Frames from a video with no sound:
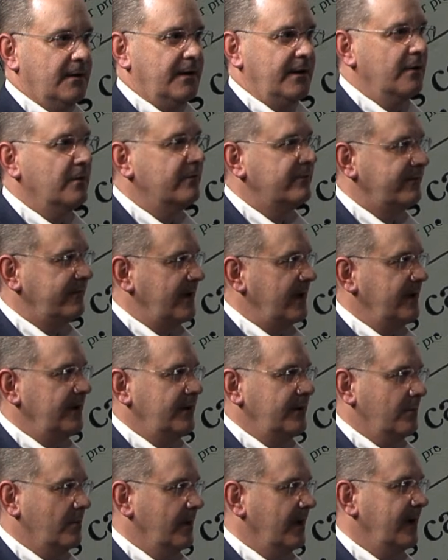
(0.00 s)

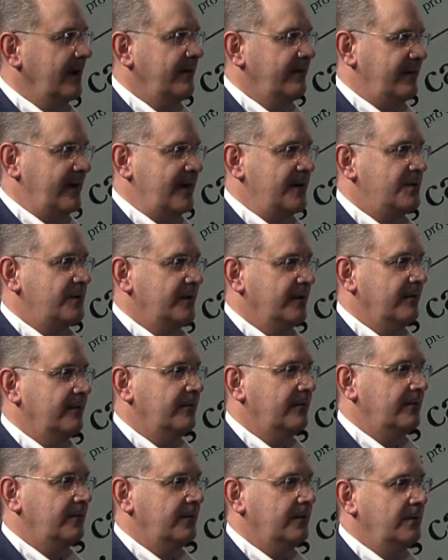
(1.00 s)
ill-funded
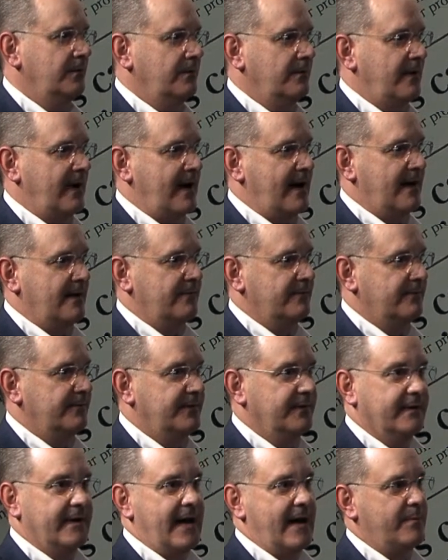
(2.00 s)
organizations who have
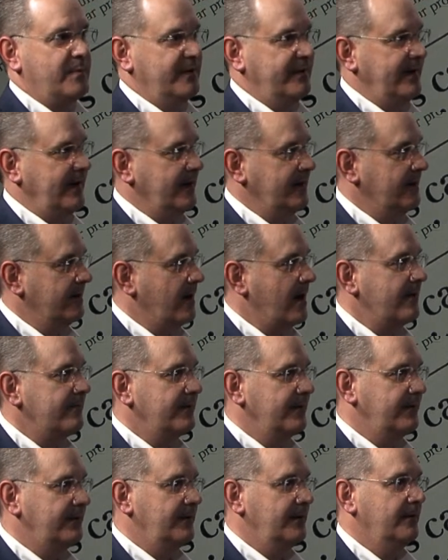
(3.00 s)
dilapidated
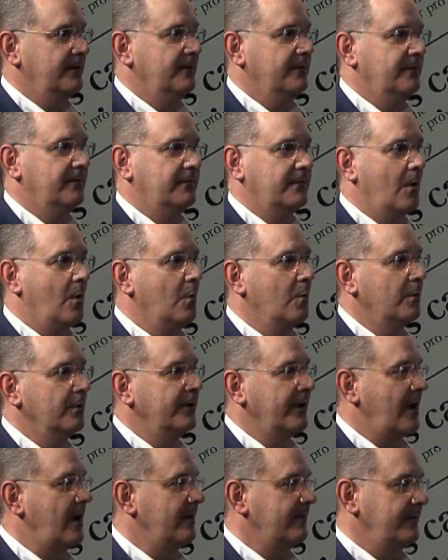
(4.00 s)
offices,
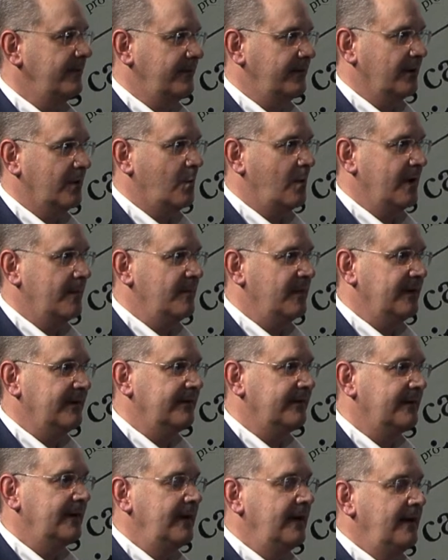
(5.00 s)
old office
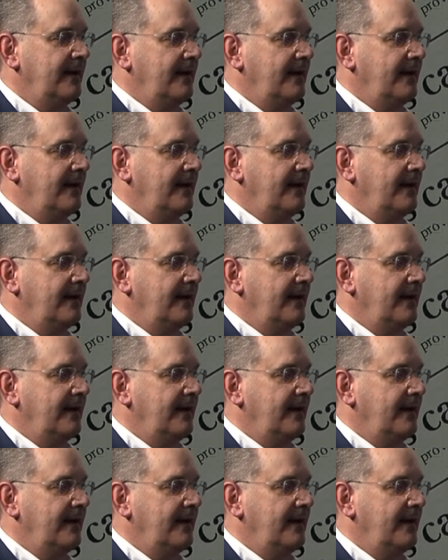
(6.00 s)
equipment,